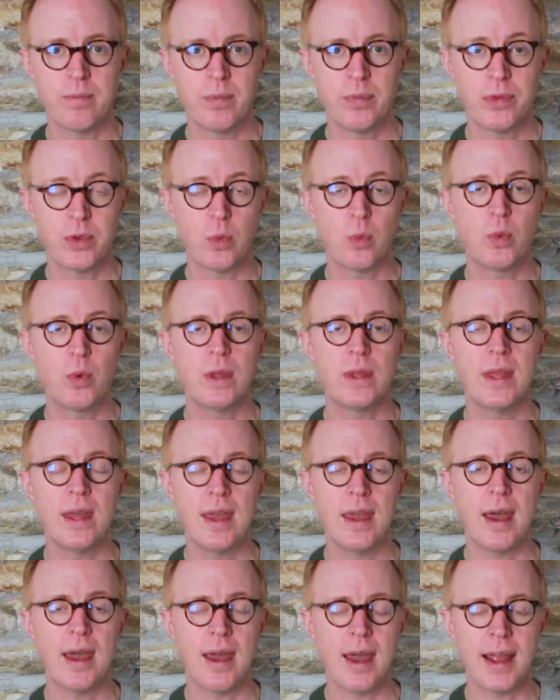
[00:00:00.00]
So
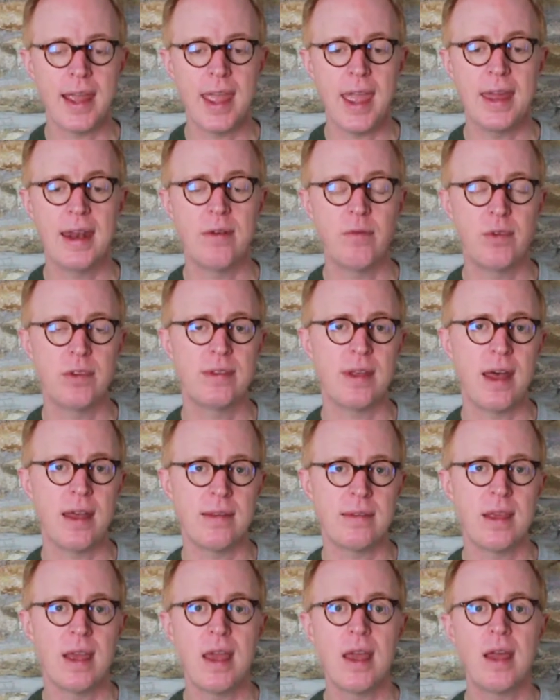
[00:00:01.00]
really, I can't
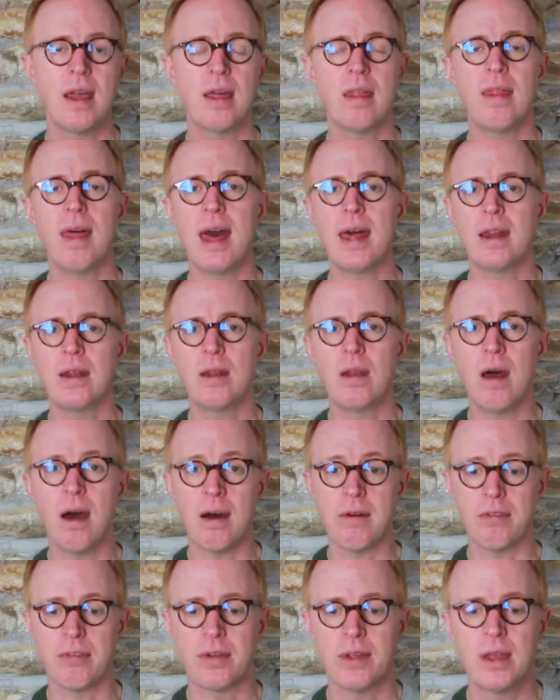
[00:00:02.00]
emphasize that
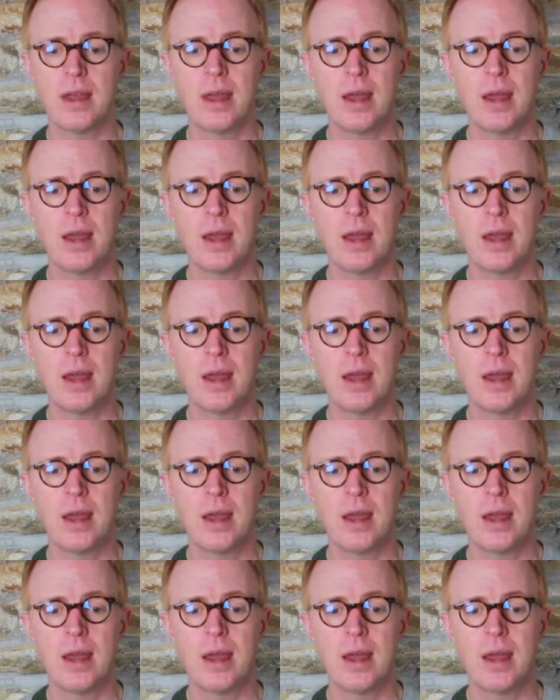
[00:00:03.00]
enough.